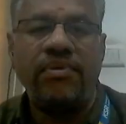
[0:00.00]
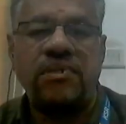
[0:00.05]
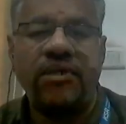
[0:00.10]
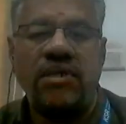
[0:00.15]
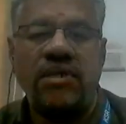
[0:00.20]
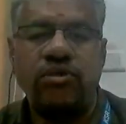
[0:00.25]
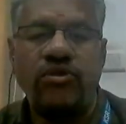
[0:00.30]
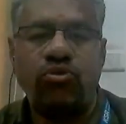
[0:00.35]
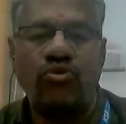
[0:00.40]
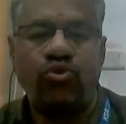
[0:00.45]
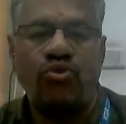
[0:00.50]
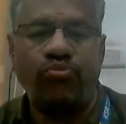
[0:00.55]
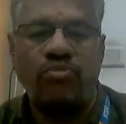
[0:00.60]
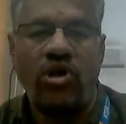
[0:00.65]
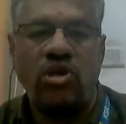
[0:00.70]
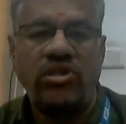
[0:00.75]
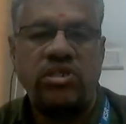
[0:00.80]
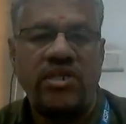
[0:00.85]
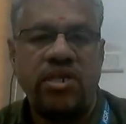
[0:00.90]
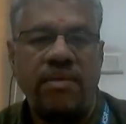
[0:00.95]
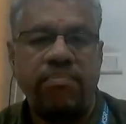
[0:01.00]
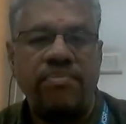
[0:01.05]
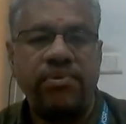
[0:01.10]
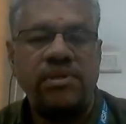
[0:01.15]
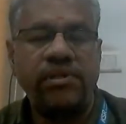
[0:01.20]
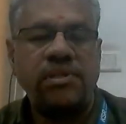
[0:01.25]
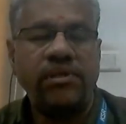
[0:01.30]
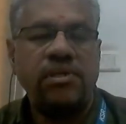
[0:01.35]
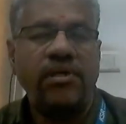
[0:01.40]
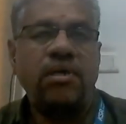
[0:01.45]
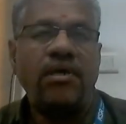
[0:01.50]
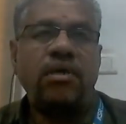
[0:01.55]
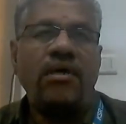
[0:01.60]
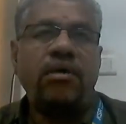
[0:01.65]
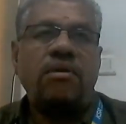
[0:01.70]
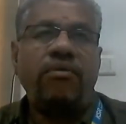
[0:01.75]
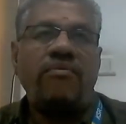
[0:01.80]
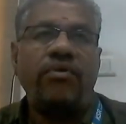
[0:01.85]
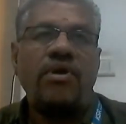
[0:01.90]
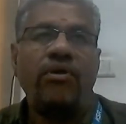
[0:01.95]
and small samples.
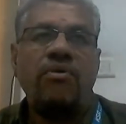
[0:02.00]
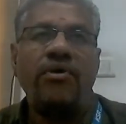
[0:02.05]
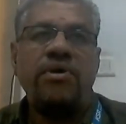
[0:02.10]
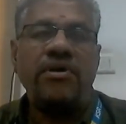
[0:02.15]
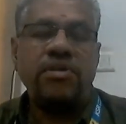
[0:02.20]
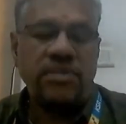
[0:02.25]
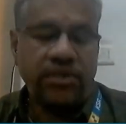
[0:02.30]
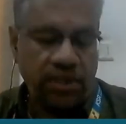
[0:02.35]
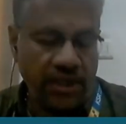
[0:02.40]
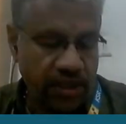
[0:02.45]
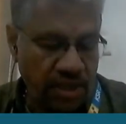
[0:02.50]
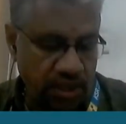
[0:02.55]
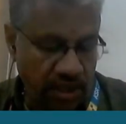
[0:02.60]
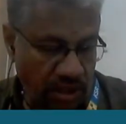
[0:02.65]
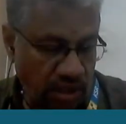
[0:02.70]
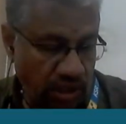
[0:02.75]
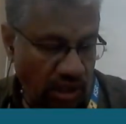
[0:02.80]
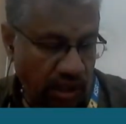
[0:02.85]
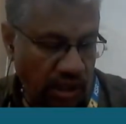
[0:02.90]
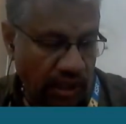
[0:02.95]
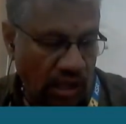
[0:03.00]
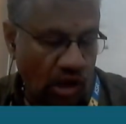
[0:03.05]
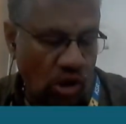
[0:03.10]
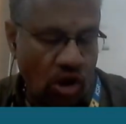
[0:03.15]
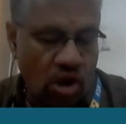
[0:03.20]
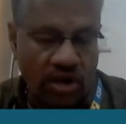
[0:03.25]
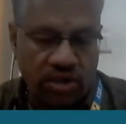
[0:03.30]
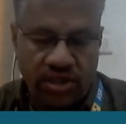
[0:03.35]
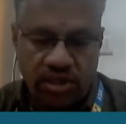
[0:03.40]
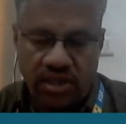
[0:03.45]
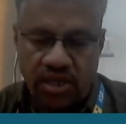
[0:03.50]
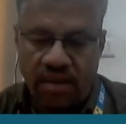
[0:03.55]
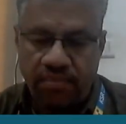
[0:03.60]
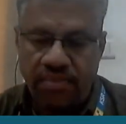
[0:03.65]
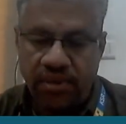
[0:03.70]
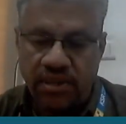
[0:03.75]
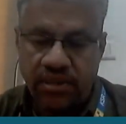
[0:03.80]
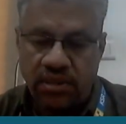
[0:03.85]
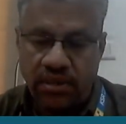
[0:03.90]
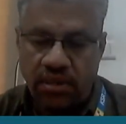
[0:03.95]
We are going to see the large
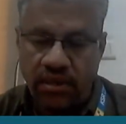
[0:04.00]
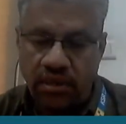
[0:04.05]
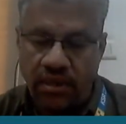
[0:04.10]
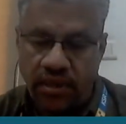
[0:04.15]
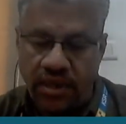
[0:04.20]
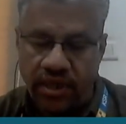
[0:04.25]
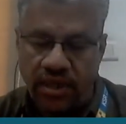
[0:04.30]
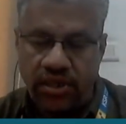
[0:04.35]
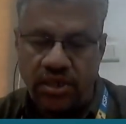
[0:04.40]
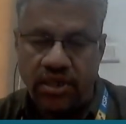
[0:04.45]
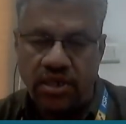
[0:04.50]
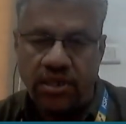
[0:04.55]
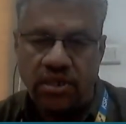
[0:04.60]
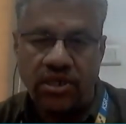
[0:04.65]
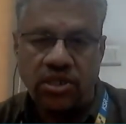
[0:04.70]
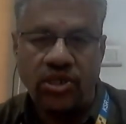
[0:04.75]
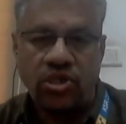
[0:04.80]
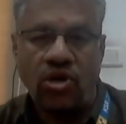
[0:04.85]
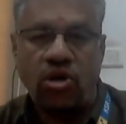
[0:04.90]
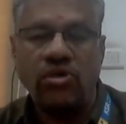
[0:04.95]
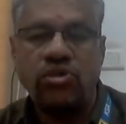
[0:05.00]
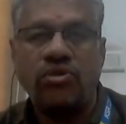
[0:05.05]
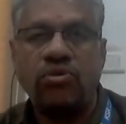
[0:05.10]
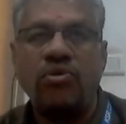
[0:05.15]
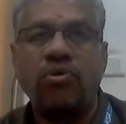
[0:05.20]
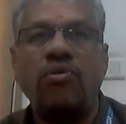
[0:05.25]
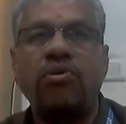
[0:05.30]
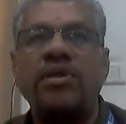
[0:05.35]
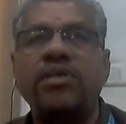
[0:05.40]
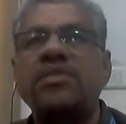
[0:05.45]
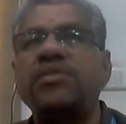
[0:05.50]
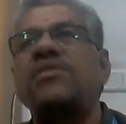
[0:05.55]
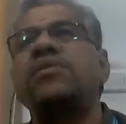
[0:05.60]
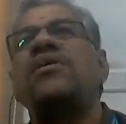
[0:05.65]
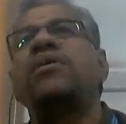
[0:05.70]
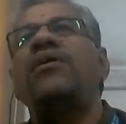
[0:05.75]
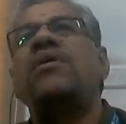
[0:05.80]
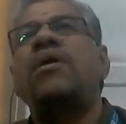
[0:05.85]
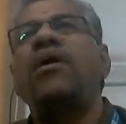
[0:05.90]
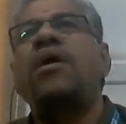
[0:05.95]
samples test. It is also known as
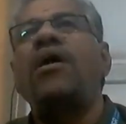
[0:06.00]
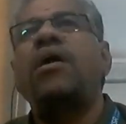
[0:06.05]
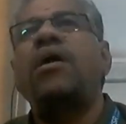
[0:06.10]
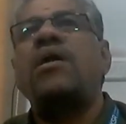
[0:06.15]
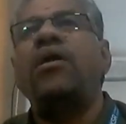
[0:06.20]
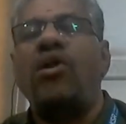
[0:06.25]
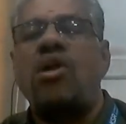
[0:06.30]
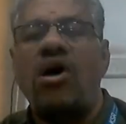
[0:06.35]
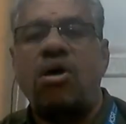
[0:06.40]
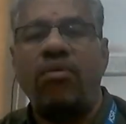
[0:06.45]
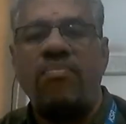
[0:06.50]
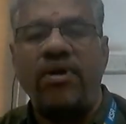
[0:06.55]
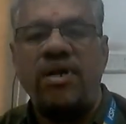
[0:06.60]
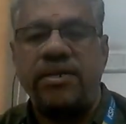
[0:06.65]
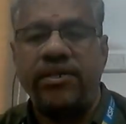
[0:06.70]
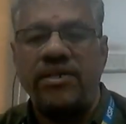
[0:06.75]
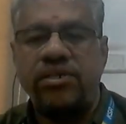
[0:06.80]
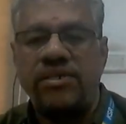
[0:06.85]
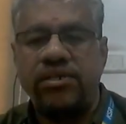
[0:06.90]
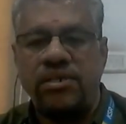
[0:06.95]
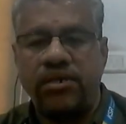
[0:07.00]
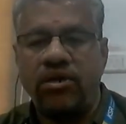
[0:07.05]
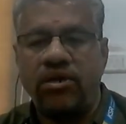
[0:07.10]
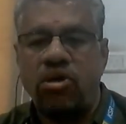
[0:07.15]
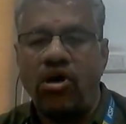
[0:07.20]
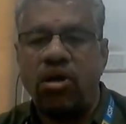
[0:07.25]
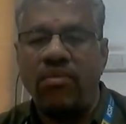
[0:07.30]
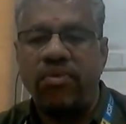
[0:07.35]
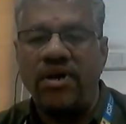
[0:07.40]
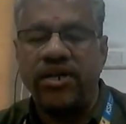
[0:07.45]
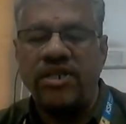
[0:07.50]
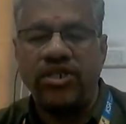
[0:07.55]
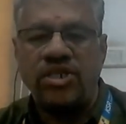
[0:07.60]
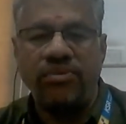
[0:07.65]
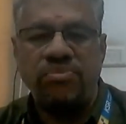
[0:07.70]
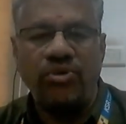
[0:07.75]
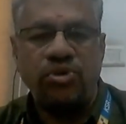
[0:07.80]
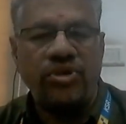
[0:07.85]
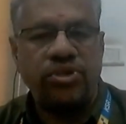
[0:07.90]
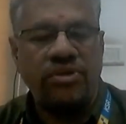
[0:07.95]
normal test, normal
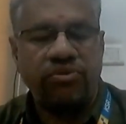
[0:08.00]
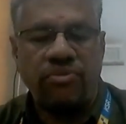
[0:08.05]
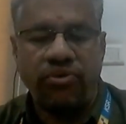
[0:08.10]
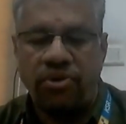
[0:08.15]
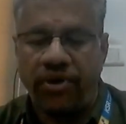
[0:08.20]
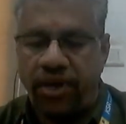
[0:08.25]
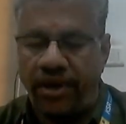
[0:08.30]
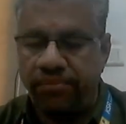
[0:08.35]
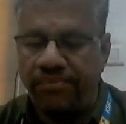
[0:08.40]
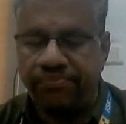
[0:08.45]
distribution. Okay.